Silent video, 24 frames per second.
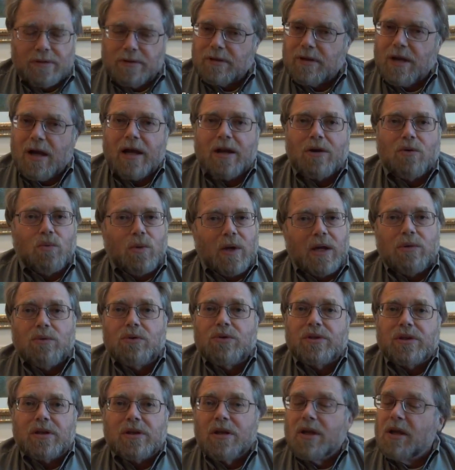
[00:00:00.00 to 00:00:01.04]
got away
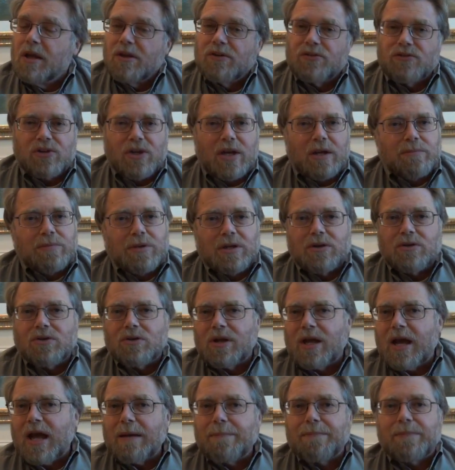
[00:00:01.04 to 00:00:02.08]
with it. Same thing
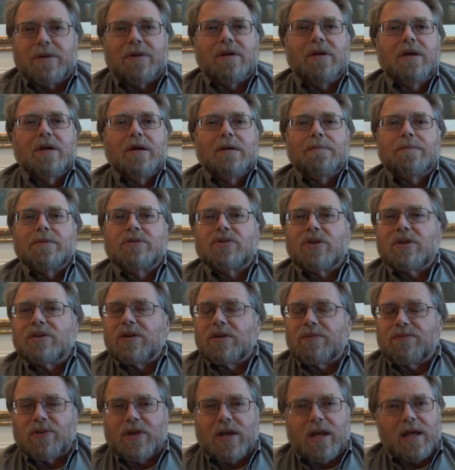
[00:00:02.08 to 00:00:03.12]
could happen. So
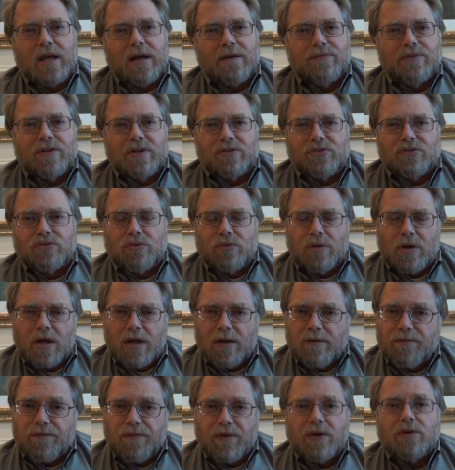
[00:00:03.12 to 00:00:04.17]
if they have this
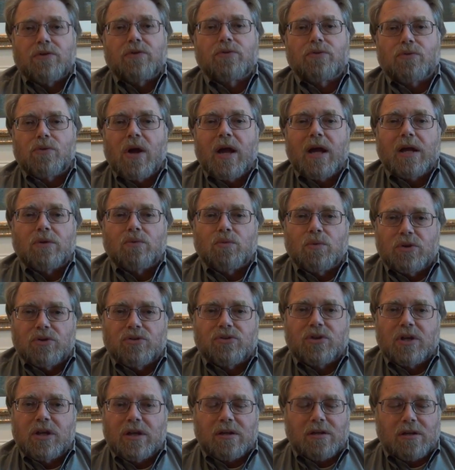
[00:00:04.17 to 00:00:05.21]
unfettered right,
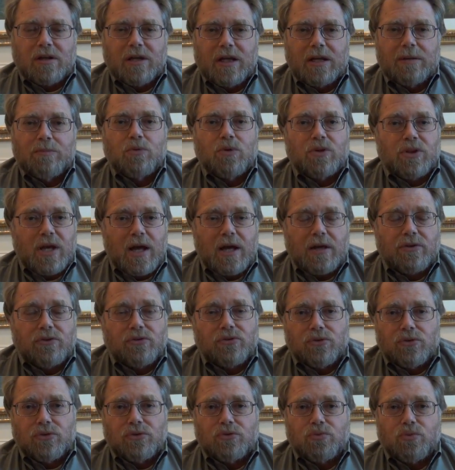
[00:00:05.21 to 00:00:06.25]
which they claim without a
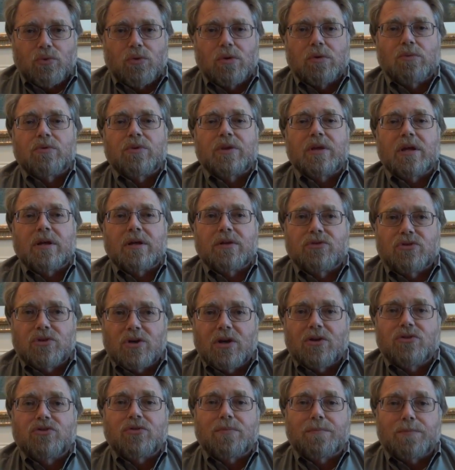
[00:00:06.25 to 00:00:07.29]
search warrant, without a
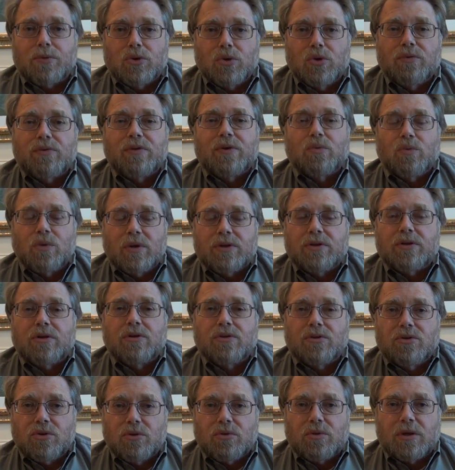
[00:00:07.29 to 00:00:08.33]
judge approving what
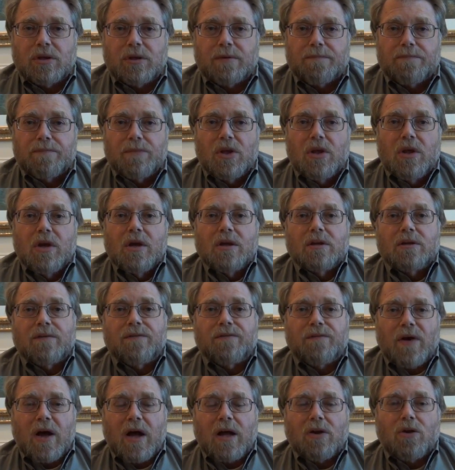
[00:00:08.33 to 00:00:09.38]
they're doing, to
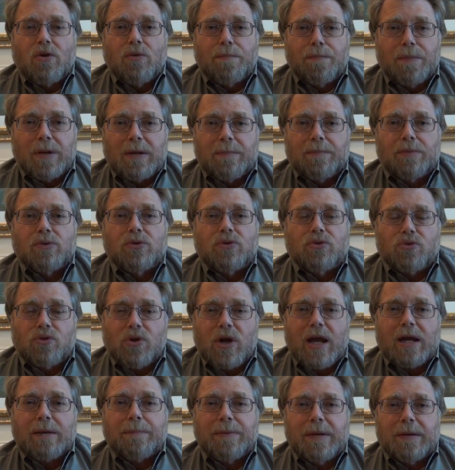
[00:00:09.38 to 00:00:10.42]
follow people, to
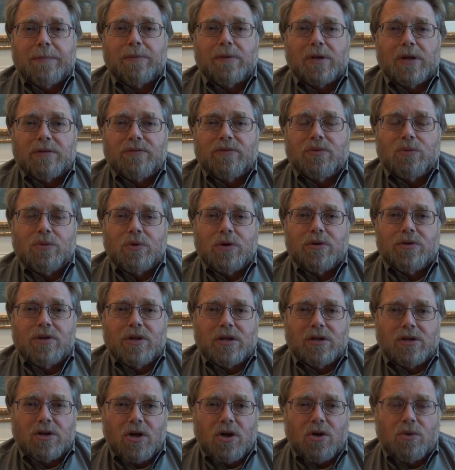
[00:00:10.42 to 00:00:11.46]
track people everywhere
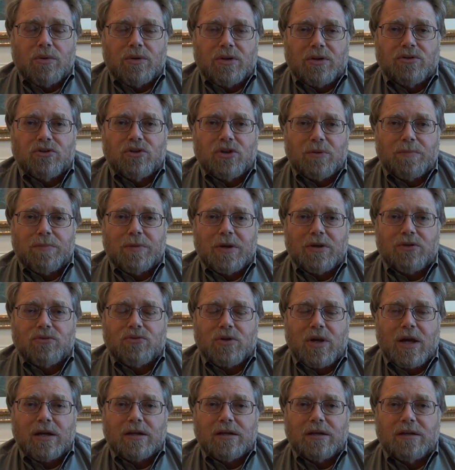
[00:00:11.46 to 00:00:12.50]
they go with a GPS
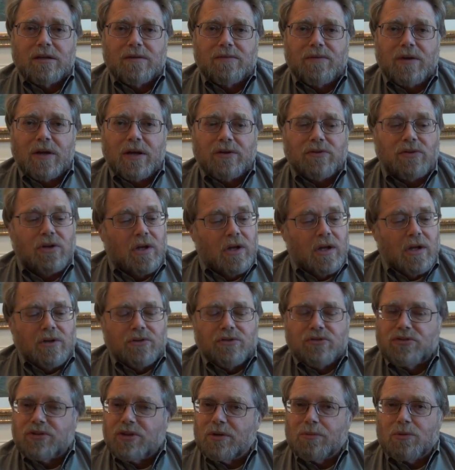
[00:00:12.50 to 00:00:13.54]
tracking device,
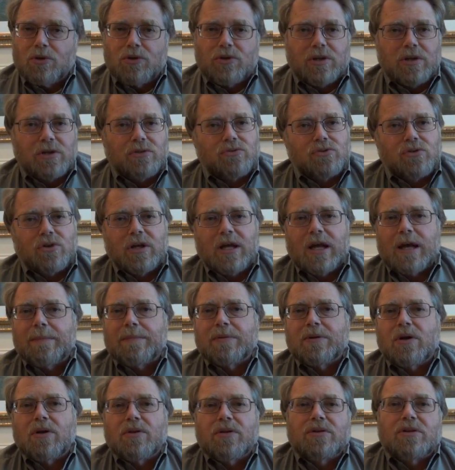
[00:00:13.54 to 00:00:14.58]
similar things could
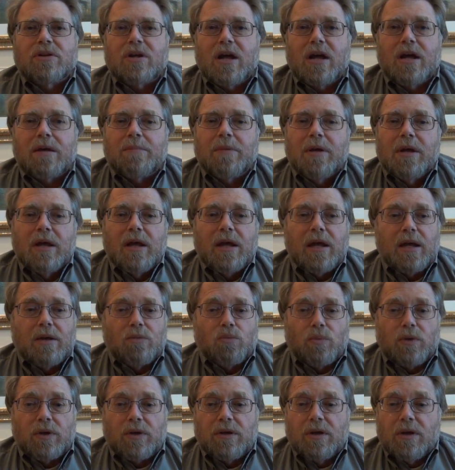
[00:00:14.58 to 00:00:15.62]
happen all the time.
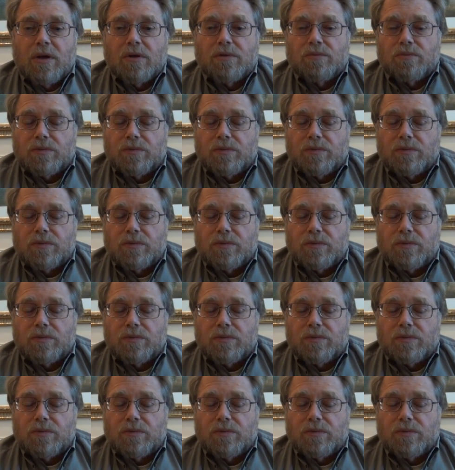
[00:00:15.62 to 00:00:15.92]
And we